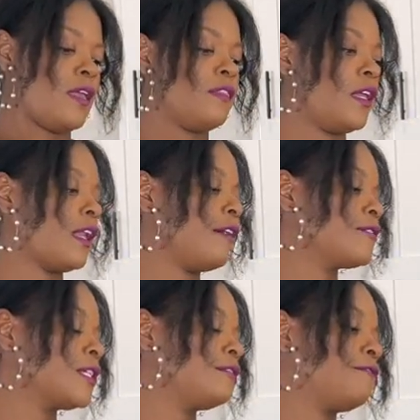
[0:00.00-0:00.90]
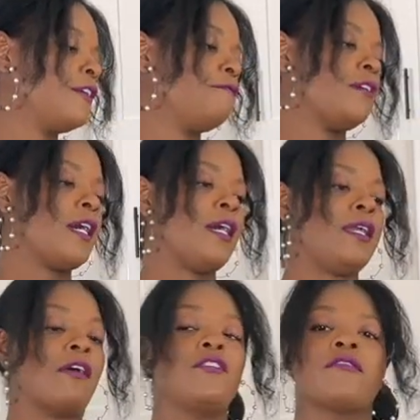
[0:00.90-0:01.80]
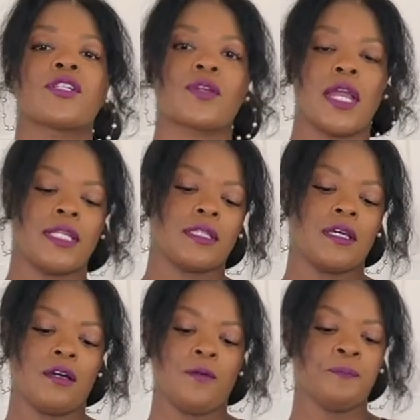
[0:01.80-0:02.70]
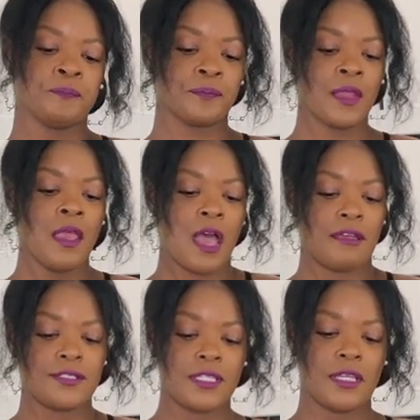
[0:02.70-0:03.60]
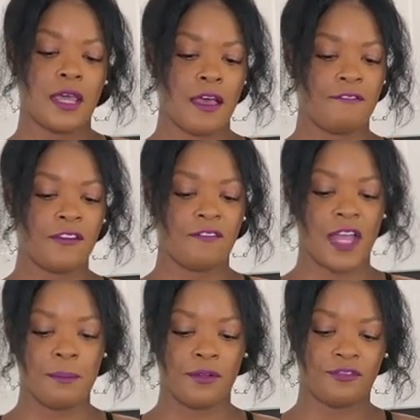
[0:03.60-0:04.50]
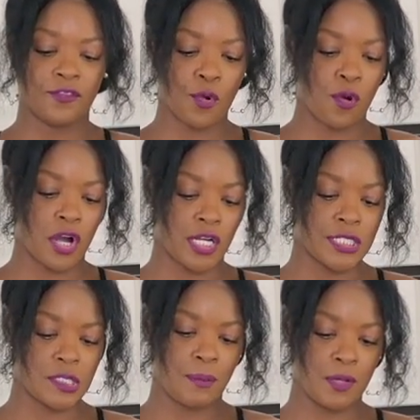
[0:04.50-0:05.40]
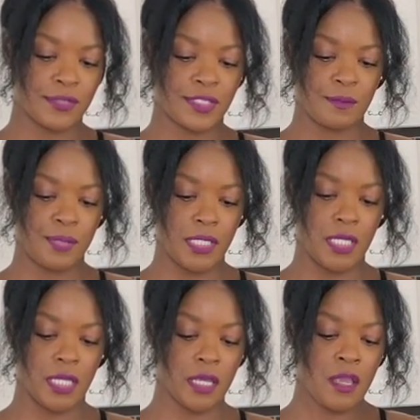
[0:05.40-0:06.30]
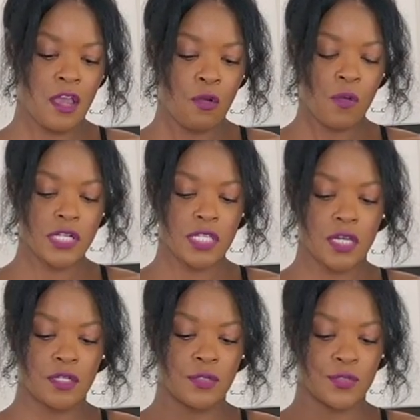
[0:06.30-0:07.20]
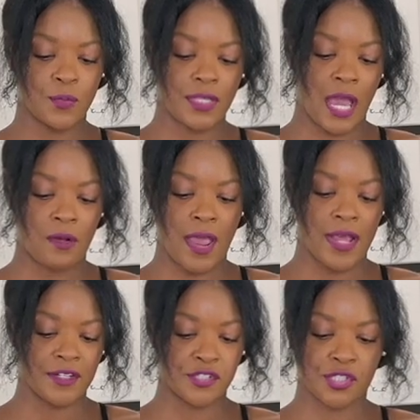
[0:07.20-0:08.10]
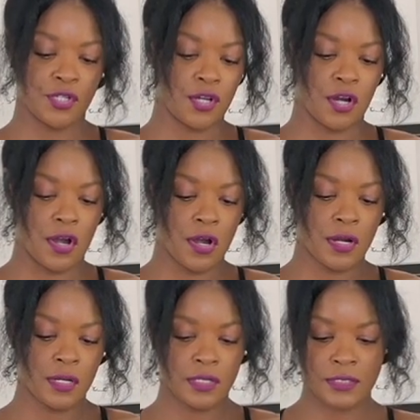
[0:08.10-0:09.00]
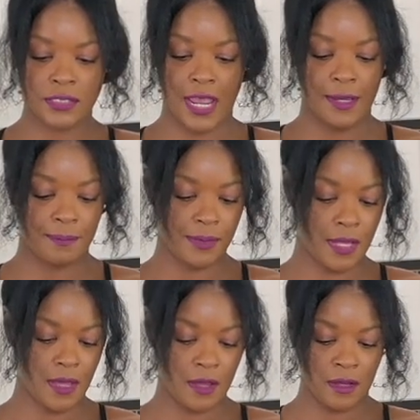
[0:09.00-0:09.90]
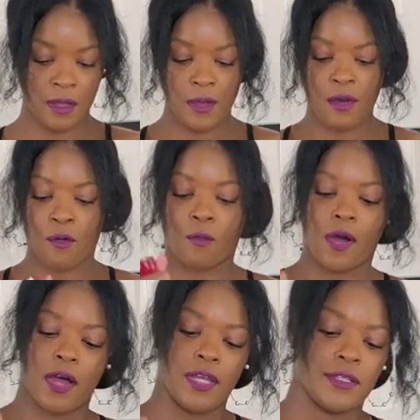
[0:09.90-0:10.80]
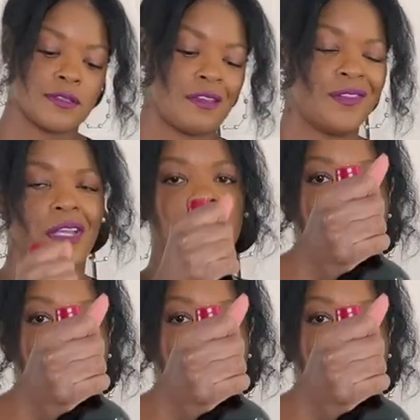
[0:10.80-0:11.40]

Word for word: And then I've seen FitVine. I've never tried it though. I've seen a uh, FitVine before. It's supposed to be one of those without added sugar type uh, wines. I feel